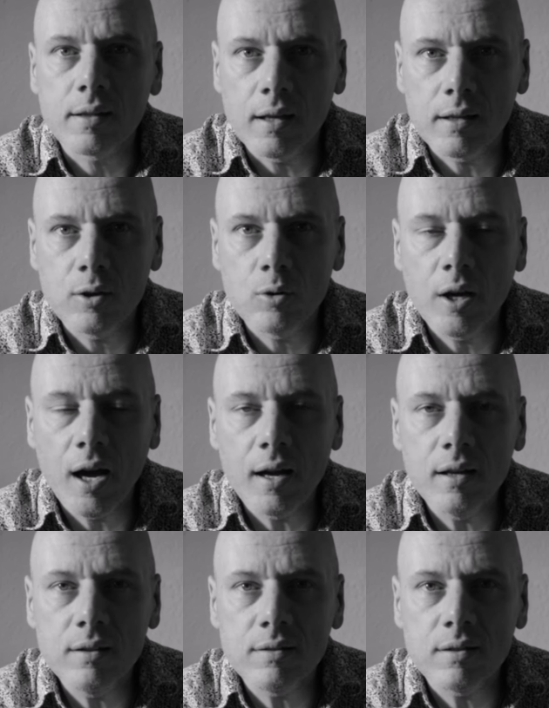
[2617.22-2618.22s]
thank you
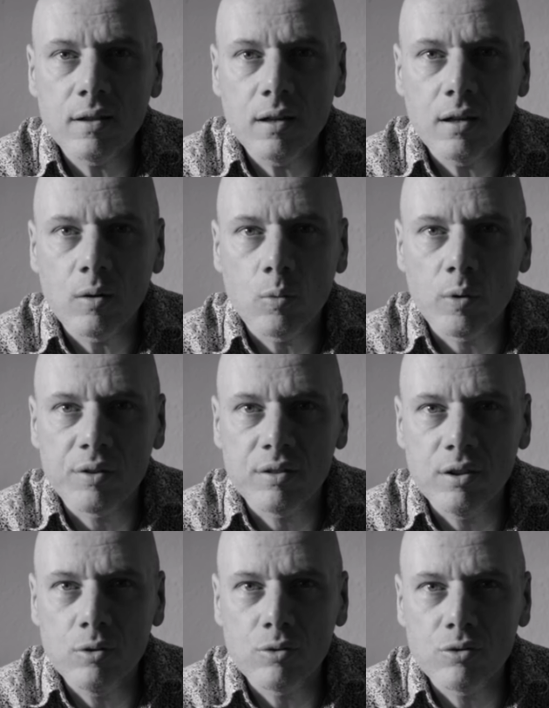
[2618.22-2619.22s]
guys, we
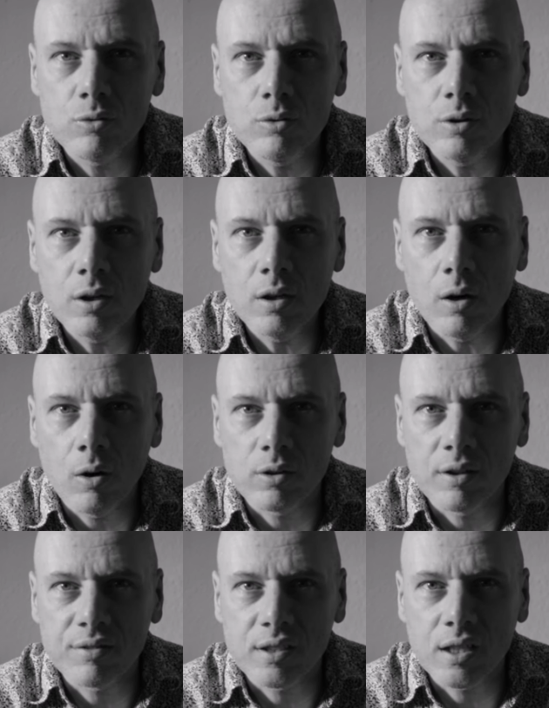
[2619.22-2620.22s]
see you soon
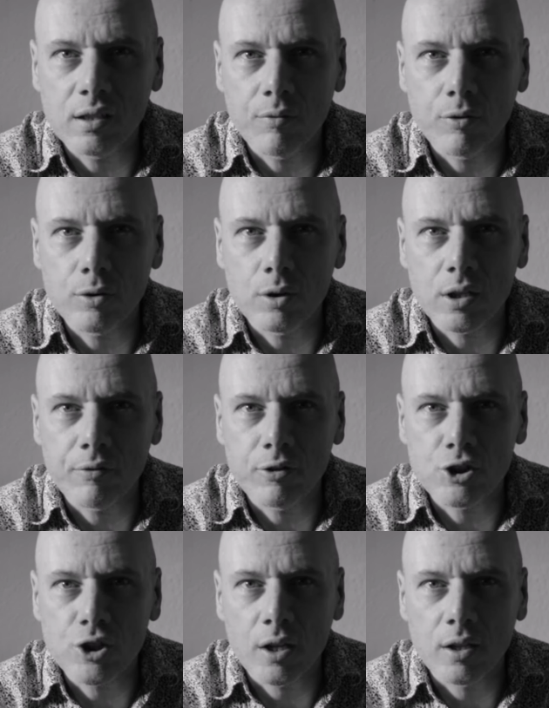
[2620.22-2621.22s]
on the Street
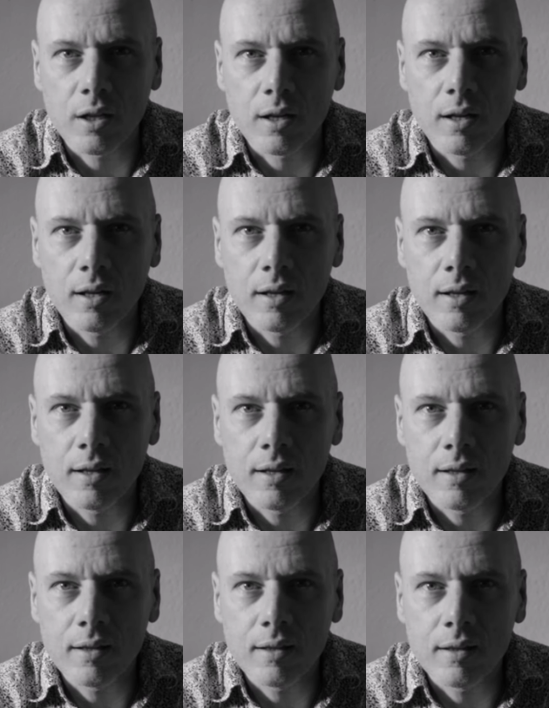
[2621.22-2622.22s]
Photography channel.
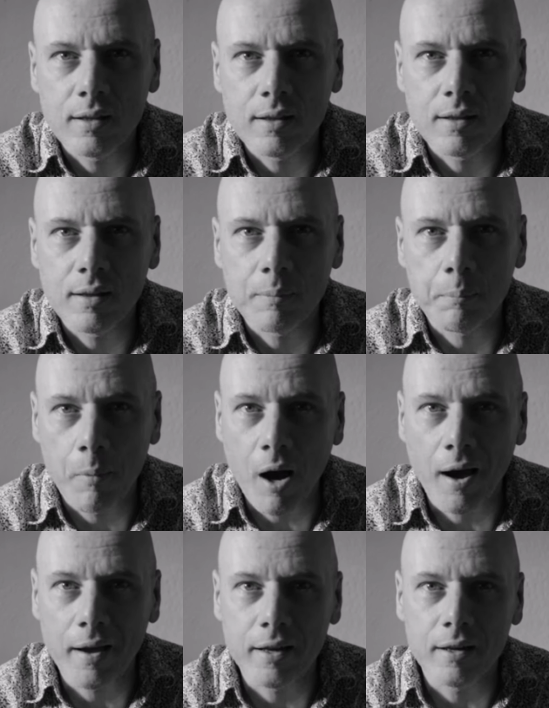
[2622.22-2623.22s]

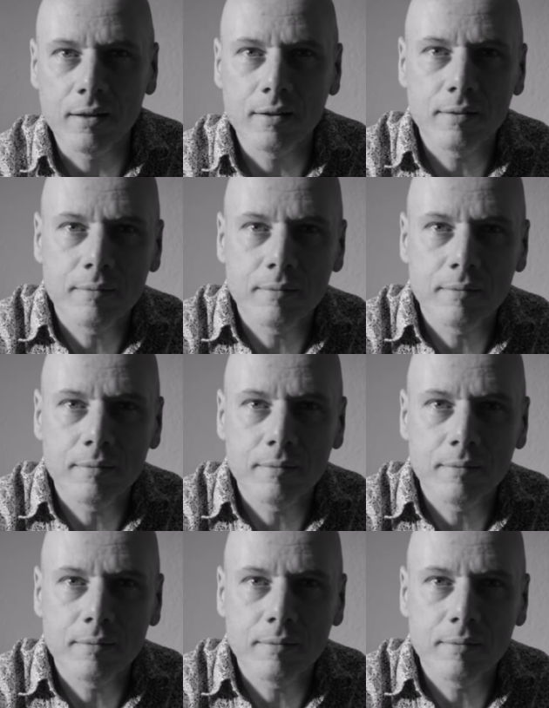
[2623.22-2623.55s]
Bye.